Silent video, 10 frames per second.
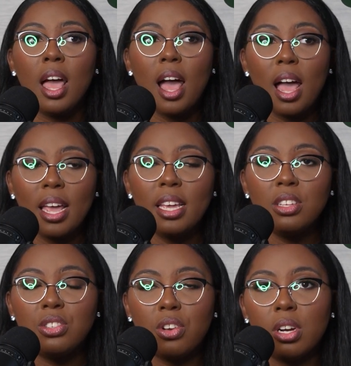I
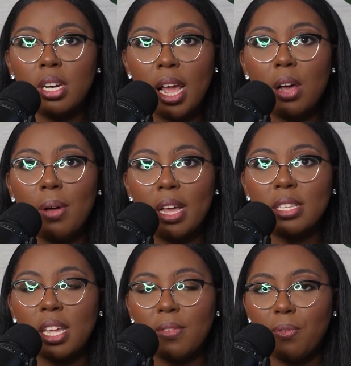started out
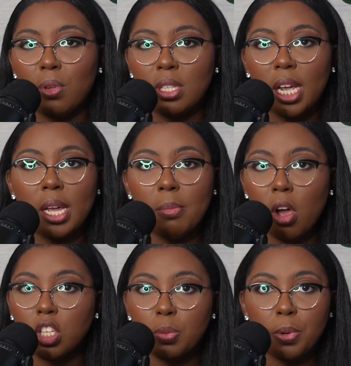as a full-time
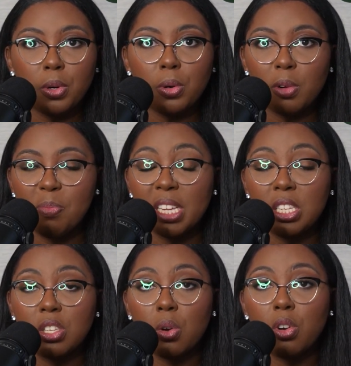entrepreneur
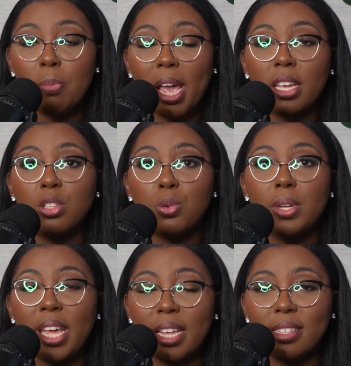business owner back in
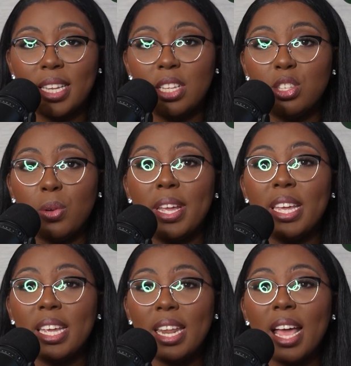twenty eighteen. So
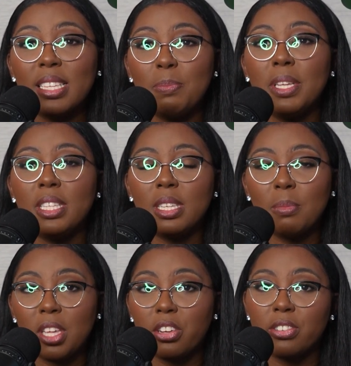it has been
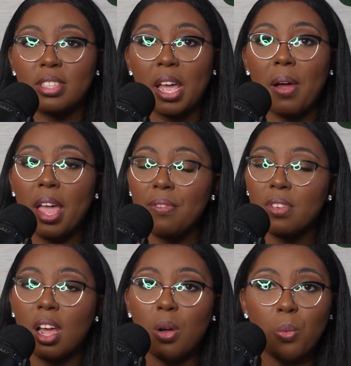some years now. I have
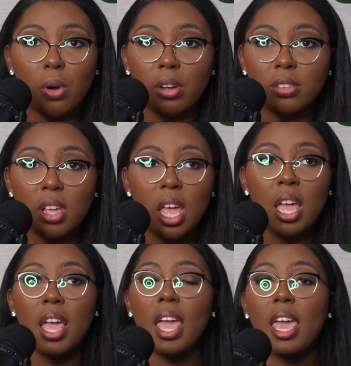not worked
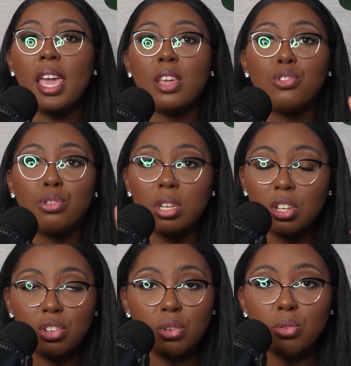a
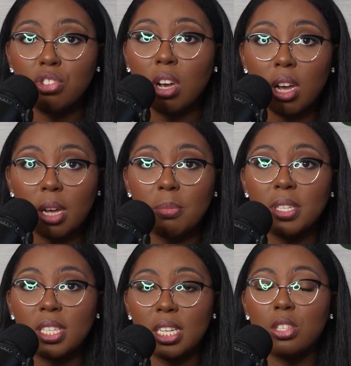traditional
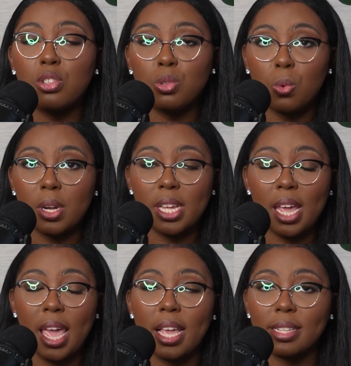job since
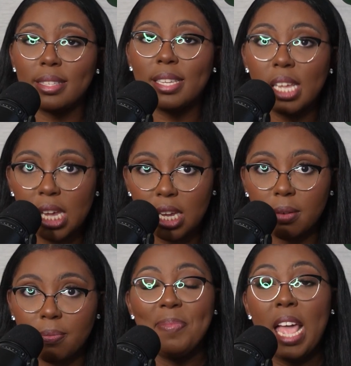twenty
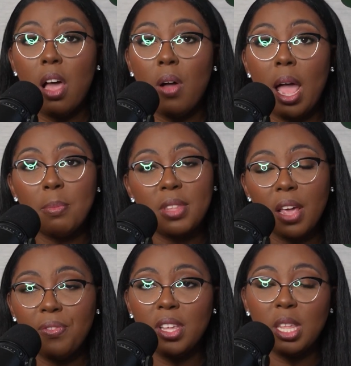eighteen. Now, I'm
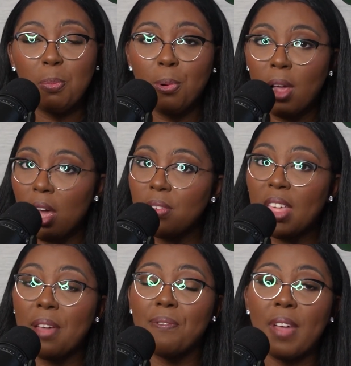definitely proud of
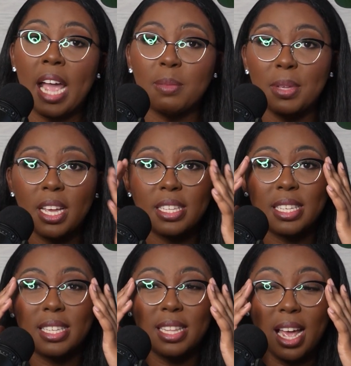that fact because
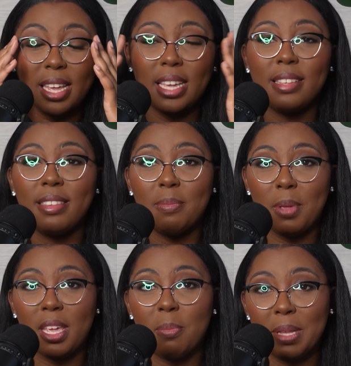it's not easy
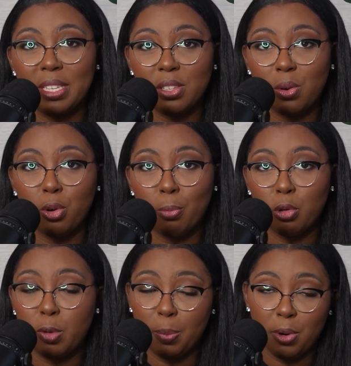being a business owner.
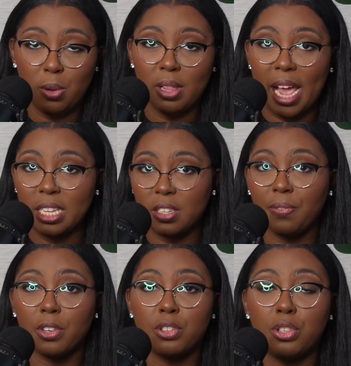Most people don't last the
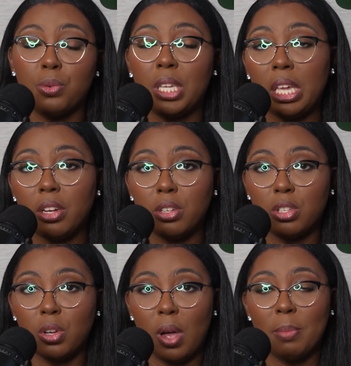first two years.
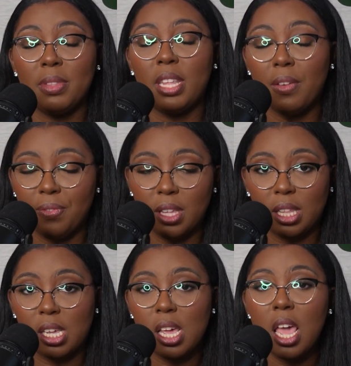So I'm
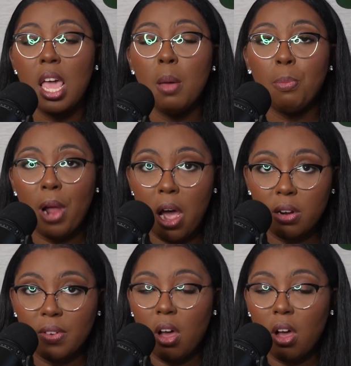definitely proud of